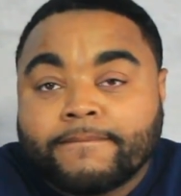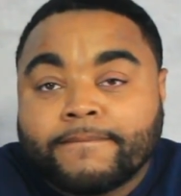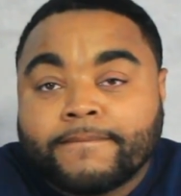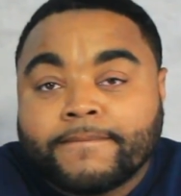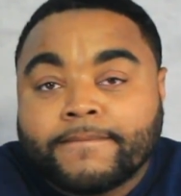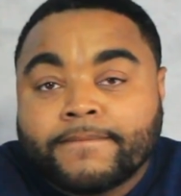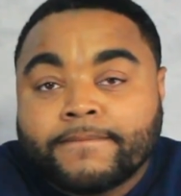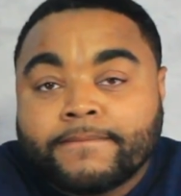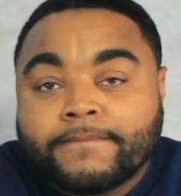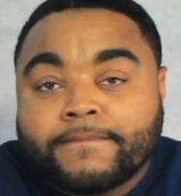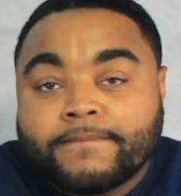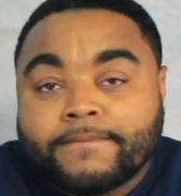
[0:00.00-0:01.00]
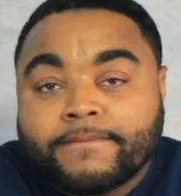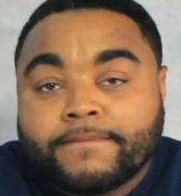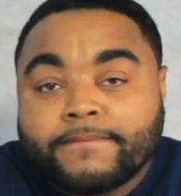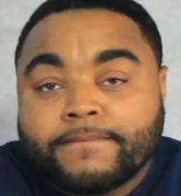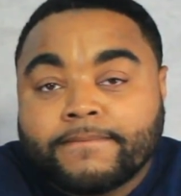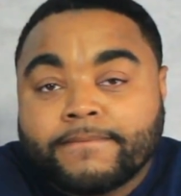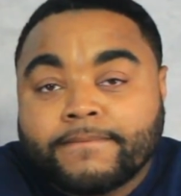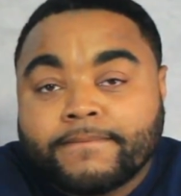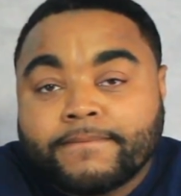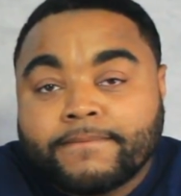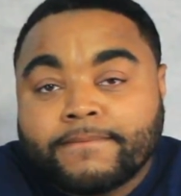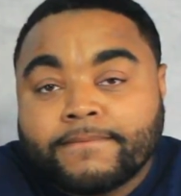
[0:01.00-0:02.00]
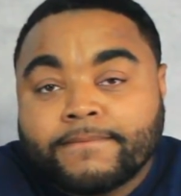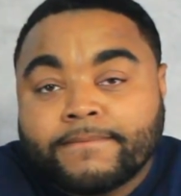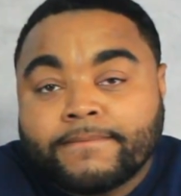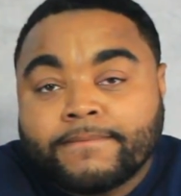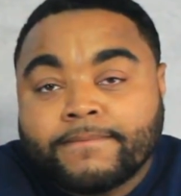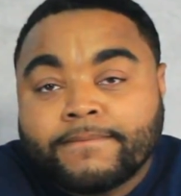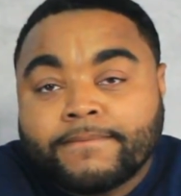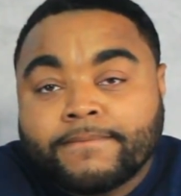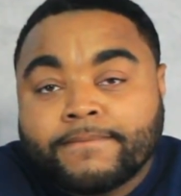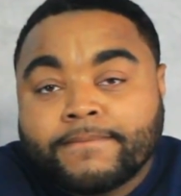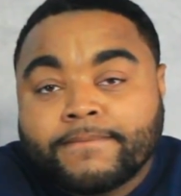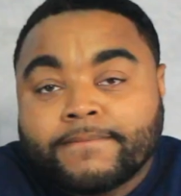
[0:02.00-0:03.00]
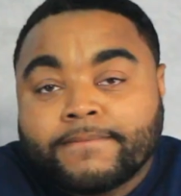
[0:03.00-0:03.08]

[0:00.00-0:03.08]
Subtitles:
(silent)